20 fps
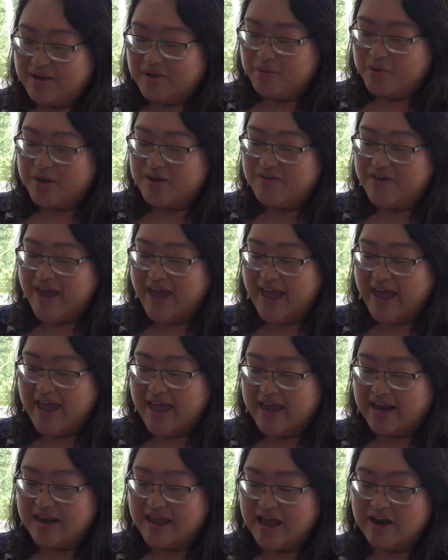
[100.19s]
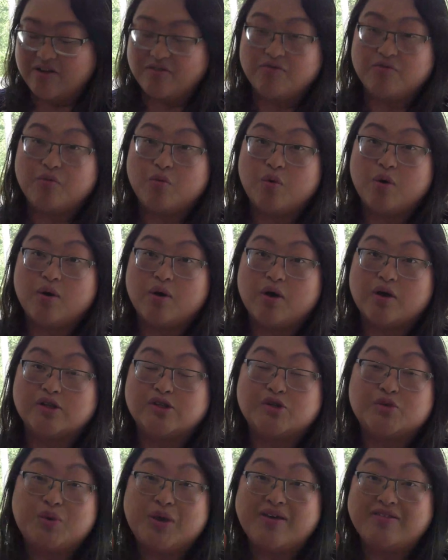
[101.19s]
We had
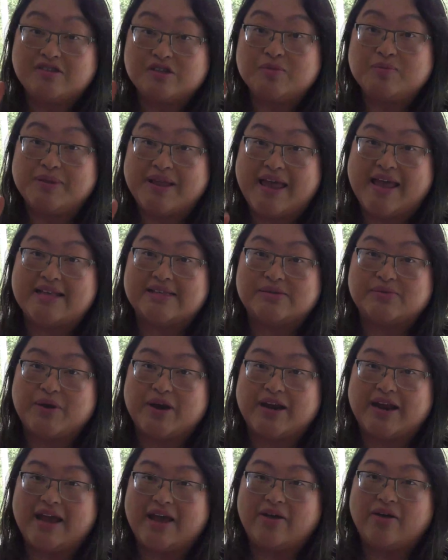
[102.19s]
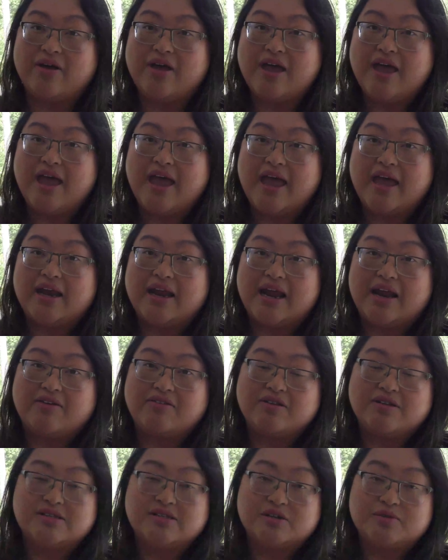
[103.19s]
we have 2 plants right now, and out
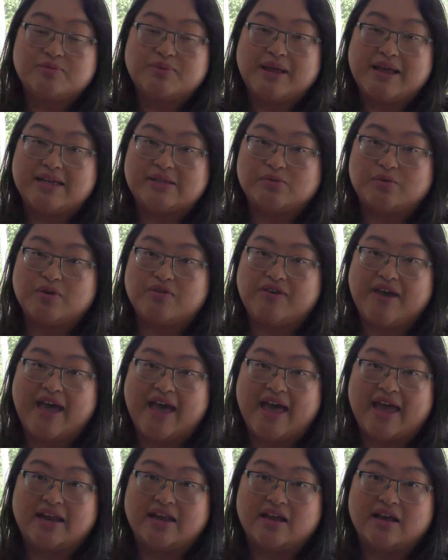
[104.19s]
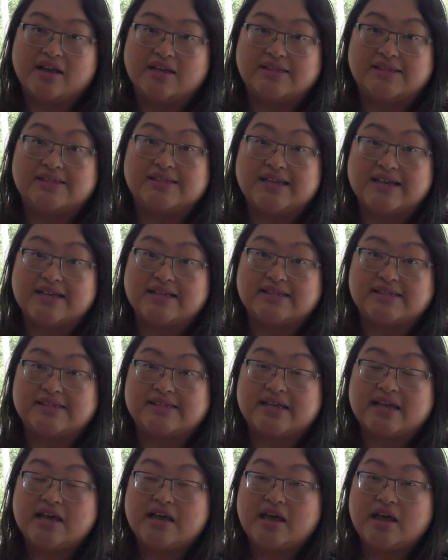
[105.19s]
of those 2 plants we've had
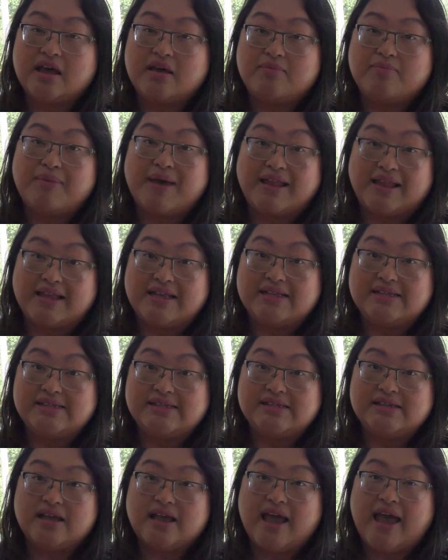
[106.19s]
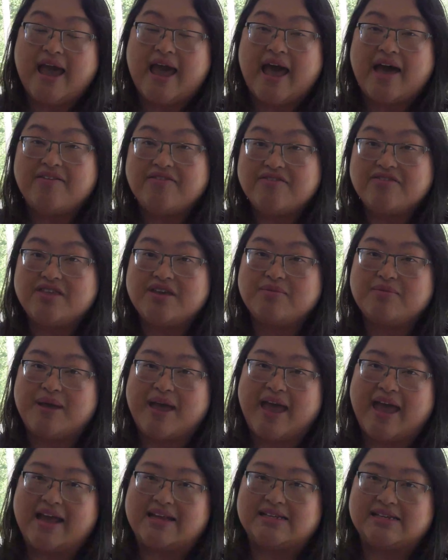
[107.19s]
6 melons. Half of them
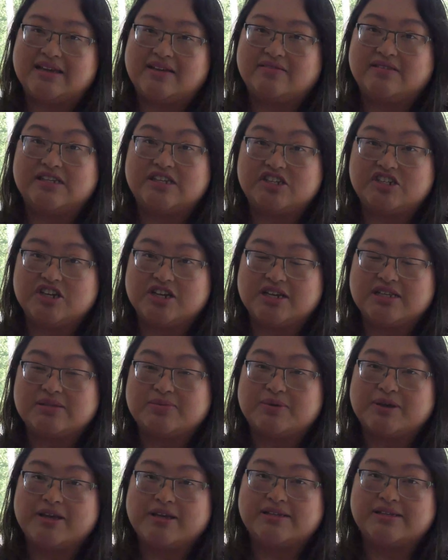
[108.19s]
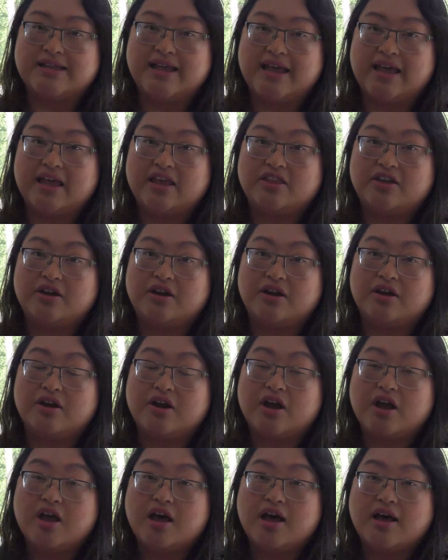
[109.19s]
I had to give to the chickens because they either
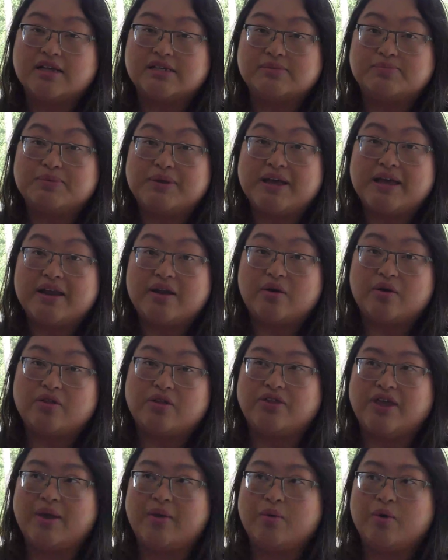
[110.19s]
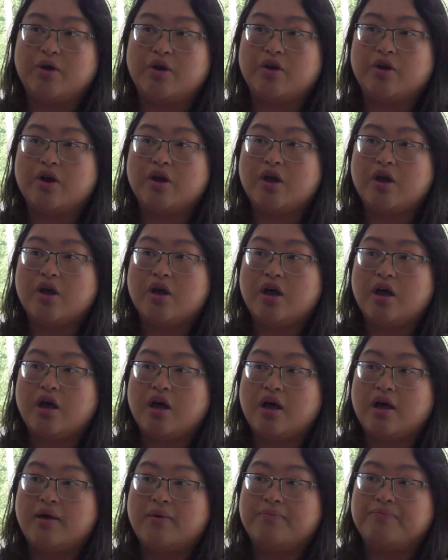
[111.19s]
split or they were
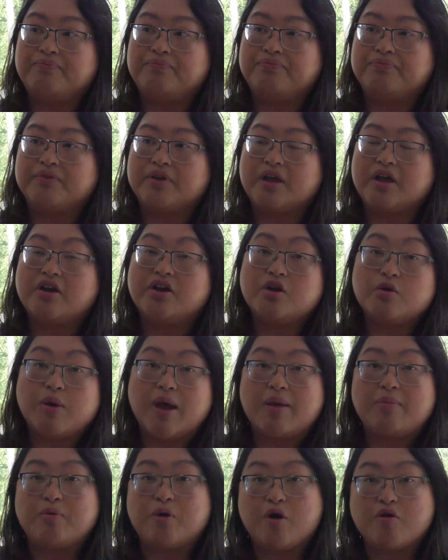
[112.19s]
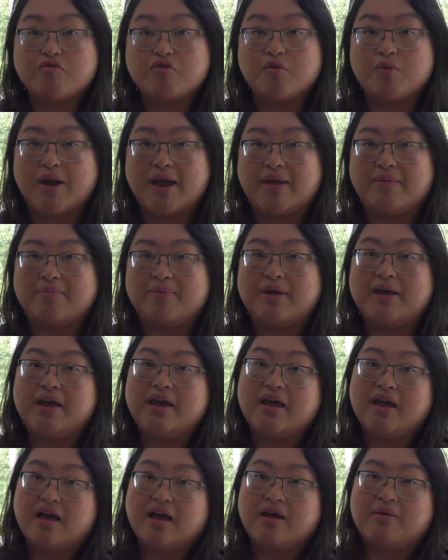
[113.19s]
underripe or overripe.
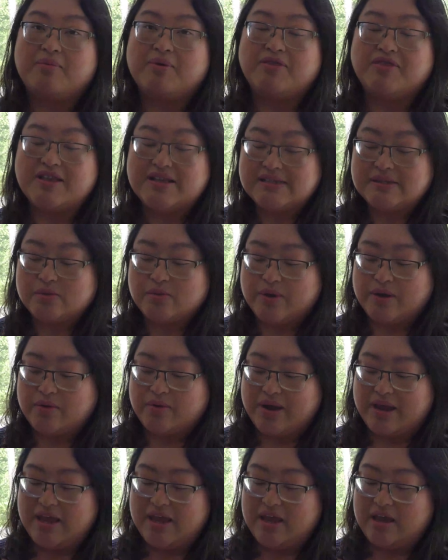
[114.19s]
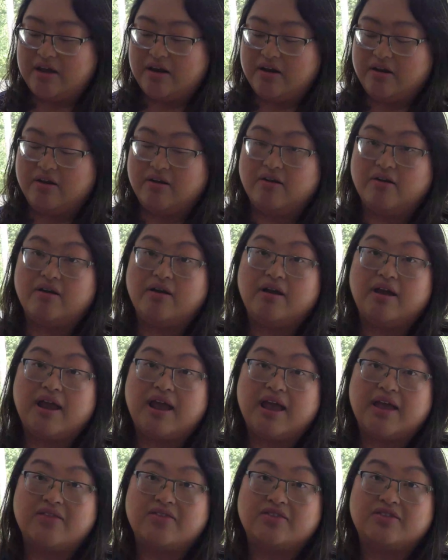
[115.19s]
But this one right here
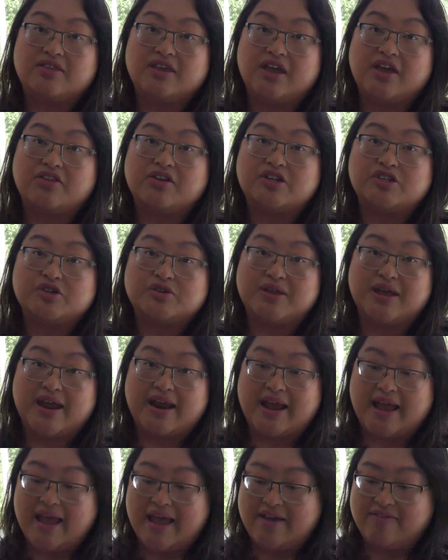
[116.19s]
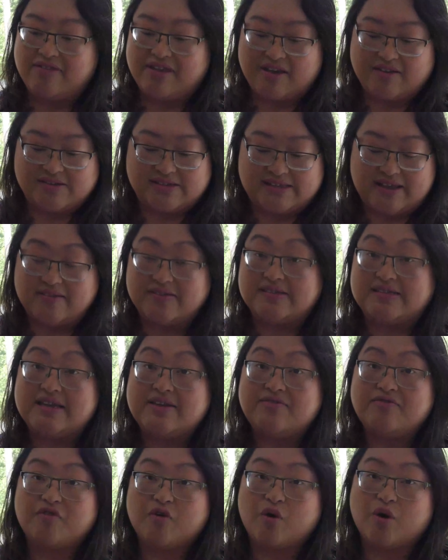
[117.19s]
and the other 2 that I have that I saved
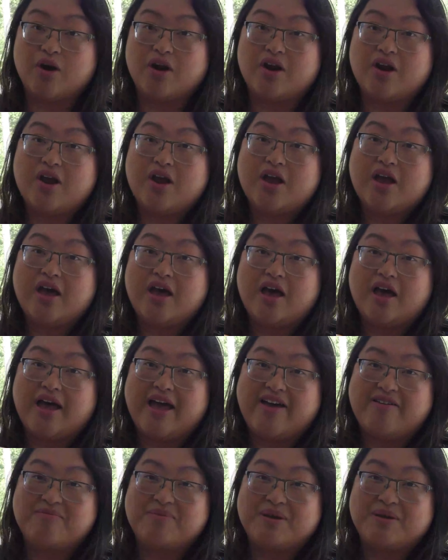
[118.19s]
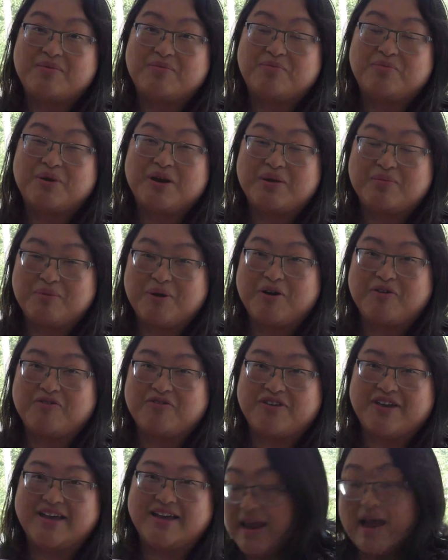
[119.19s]
seed for have been pretty
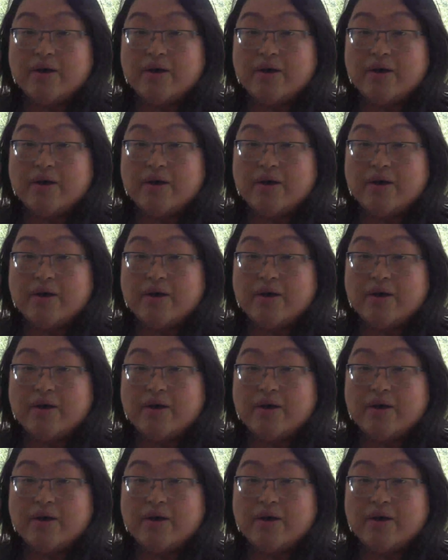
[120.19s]
perfect.